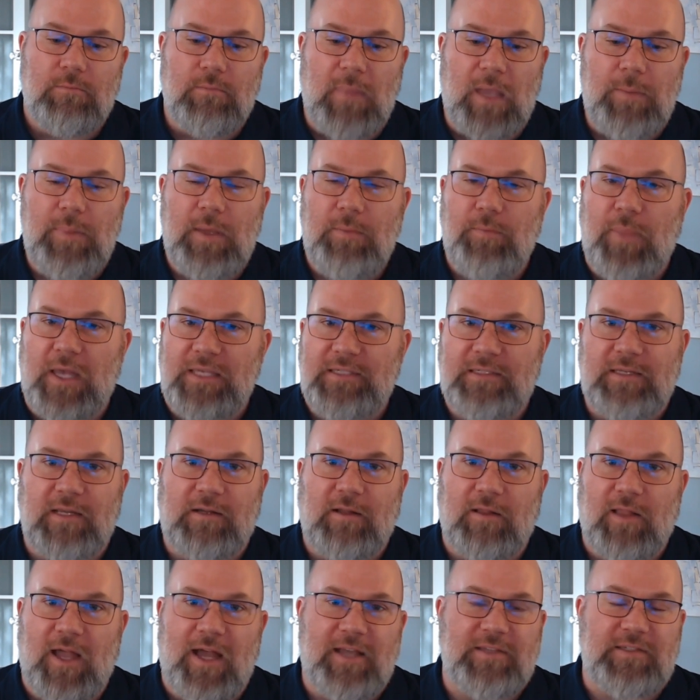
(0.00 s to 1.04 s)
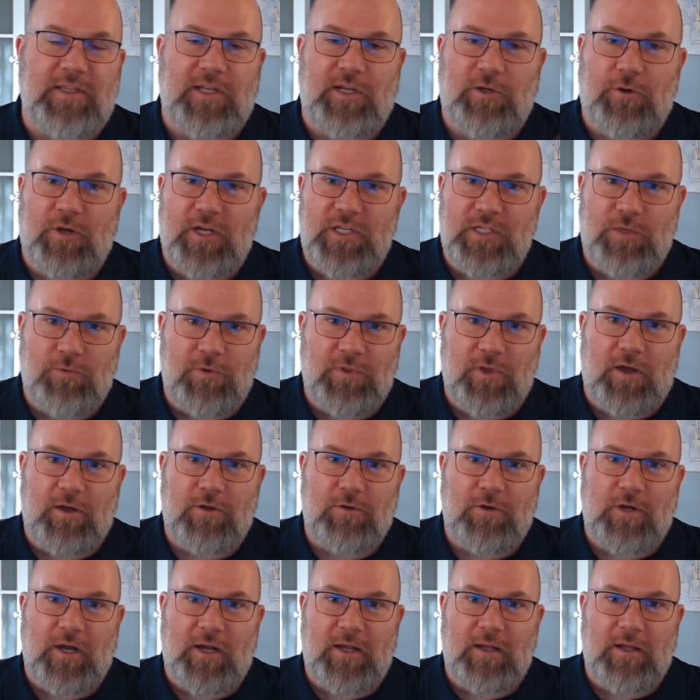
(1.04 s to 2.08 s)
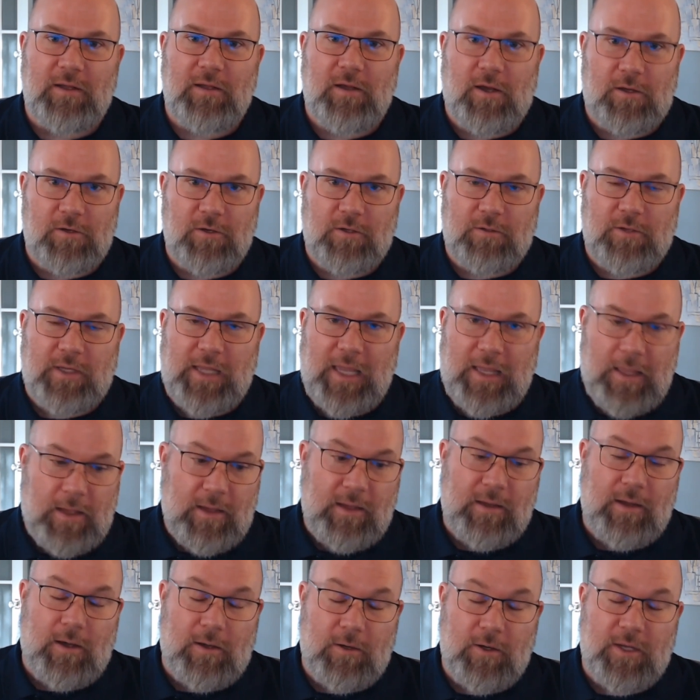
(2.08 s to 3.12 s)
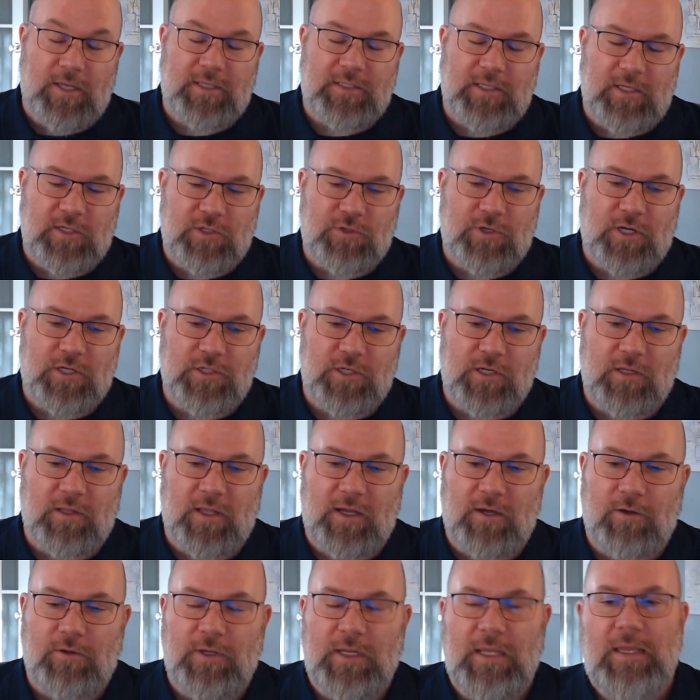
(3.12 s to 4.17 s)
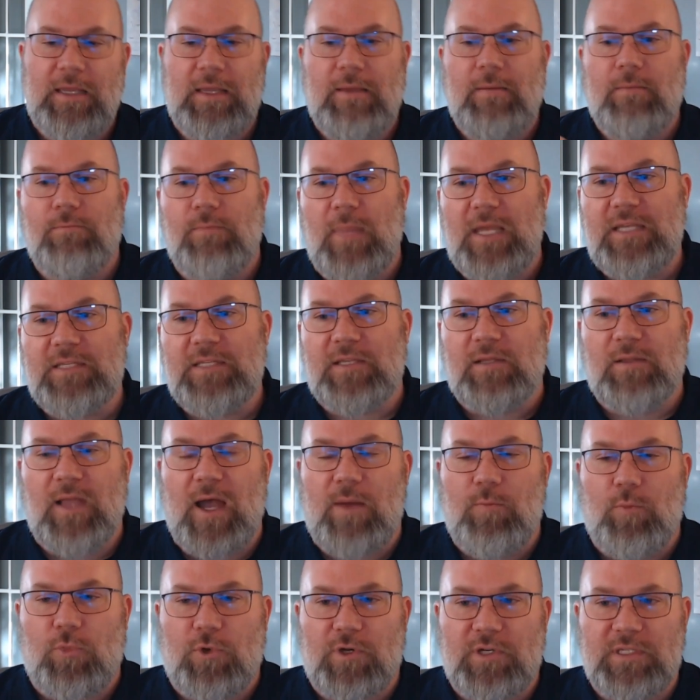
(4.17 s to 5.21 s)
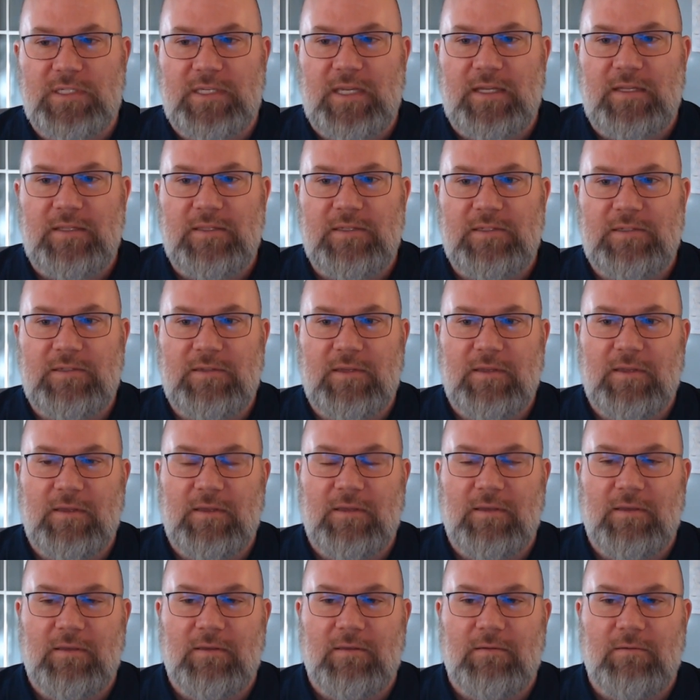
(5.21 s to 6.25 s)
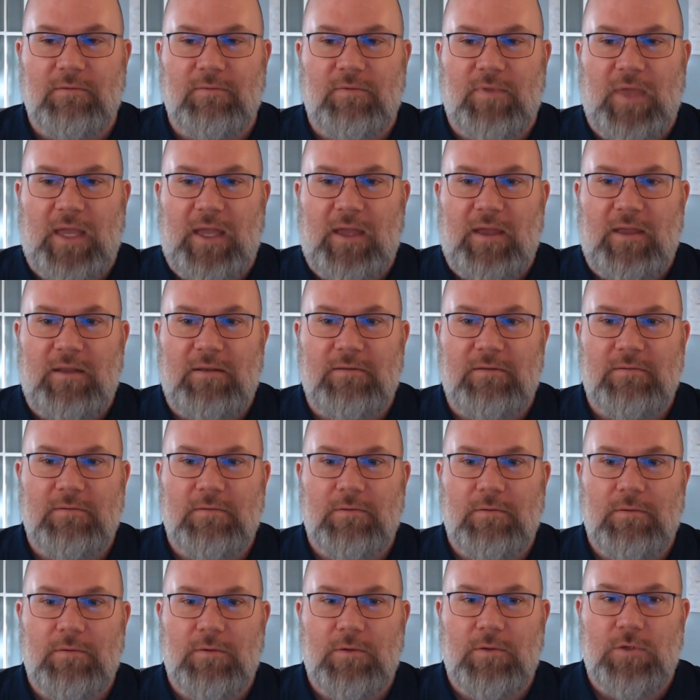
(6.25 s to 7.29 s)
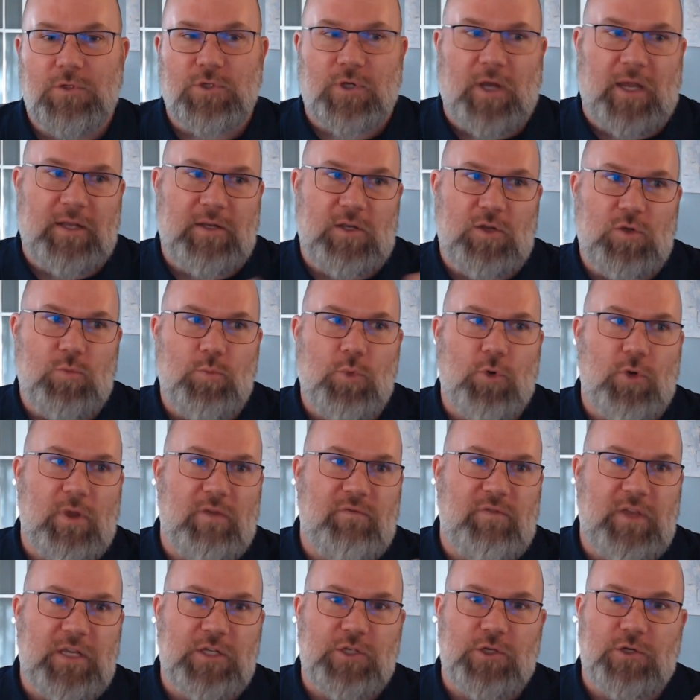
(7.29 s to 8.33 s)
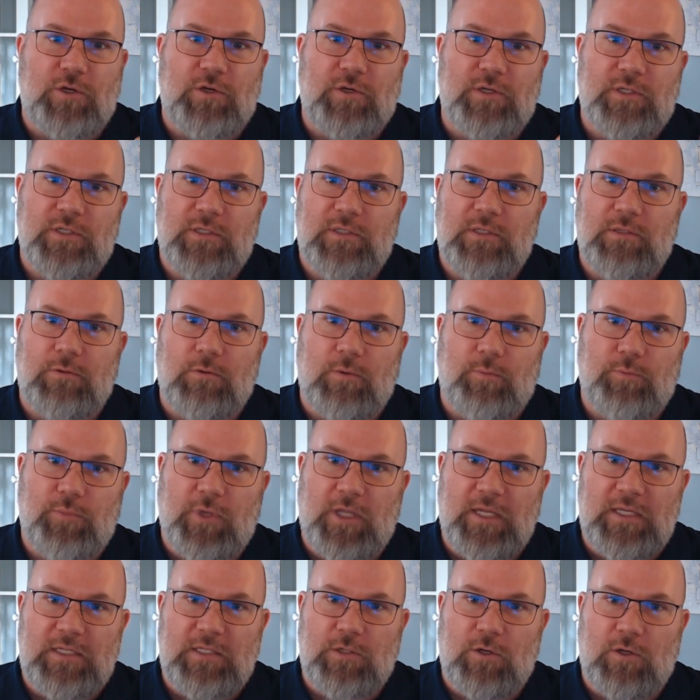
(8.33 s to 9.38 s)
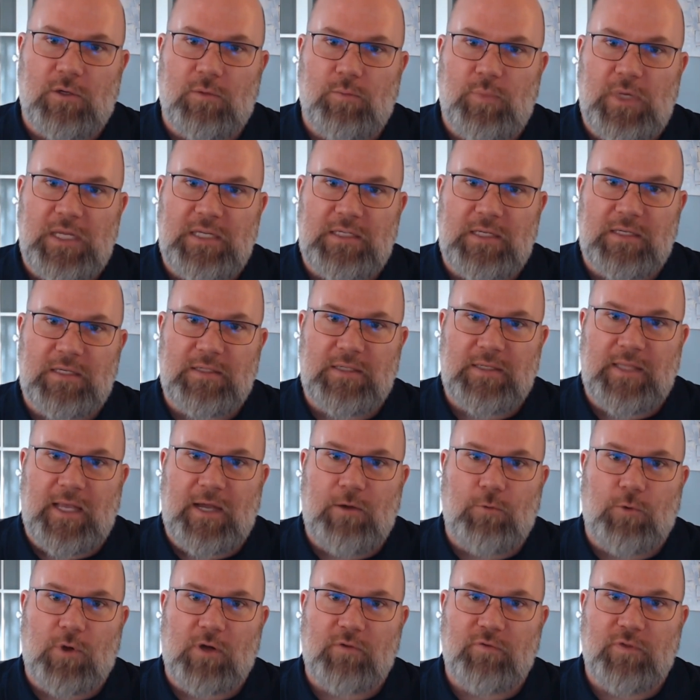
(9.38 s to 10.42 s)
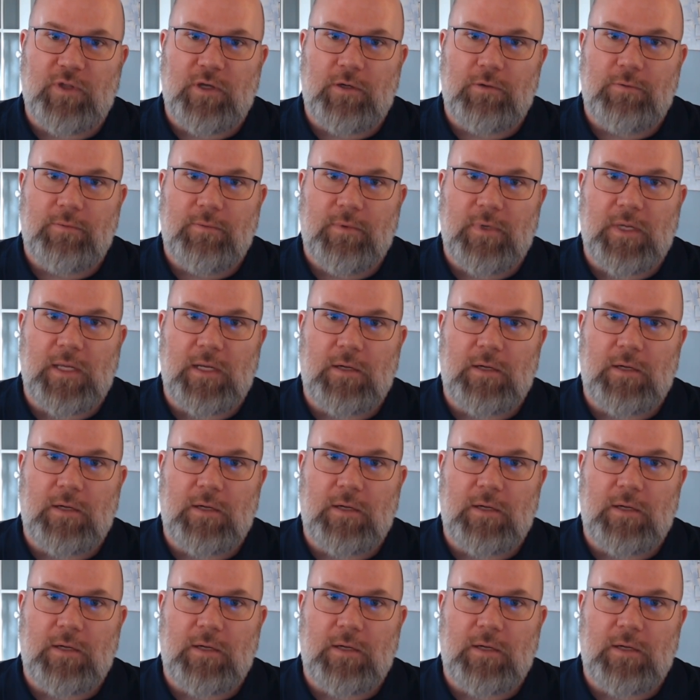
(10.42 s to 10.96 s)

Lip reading: maybe best in class integration with Autodesk Construction Cloud makes a lot more sense than trying to do point features to replace certain pieces of that workflow,